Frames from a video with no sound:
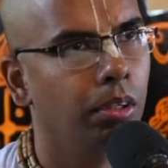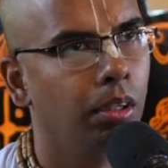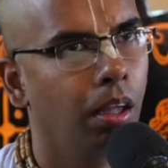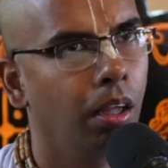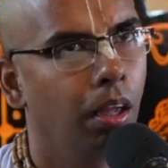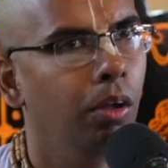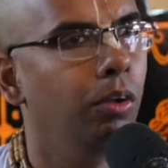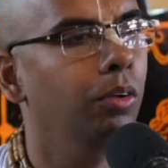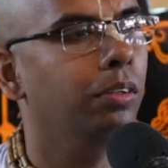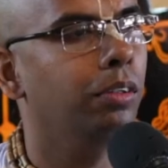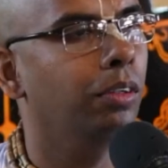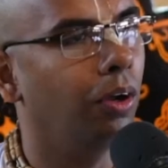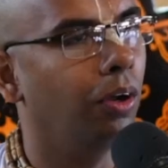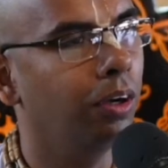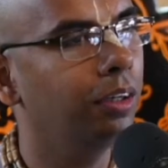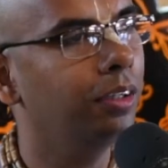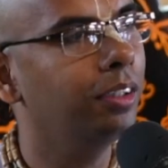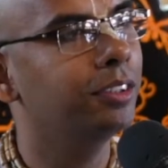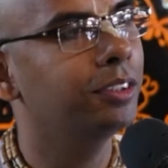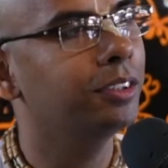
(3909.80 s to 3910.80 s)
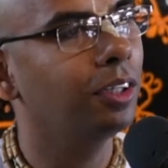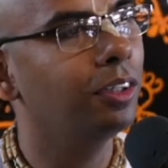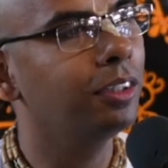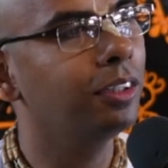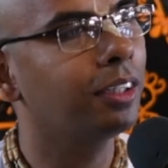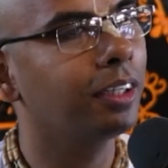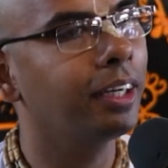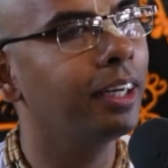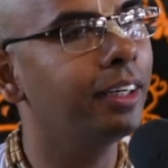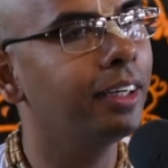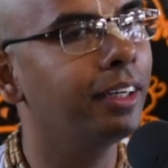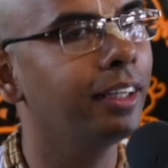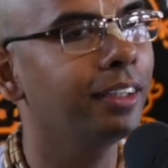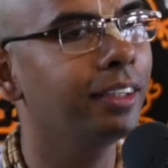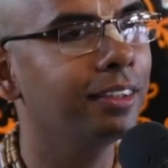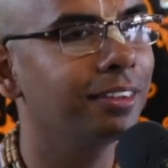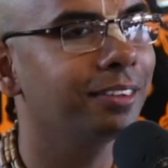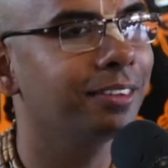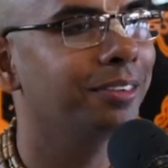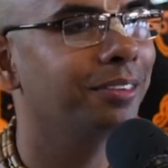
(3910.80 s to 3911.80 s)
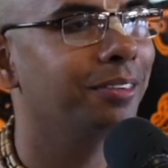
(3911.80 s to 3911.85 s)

No, Lord is not creating.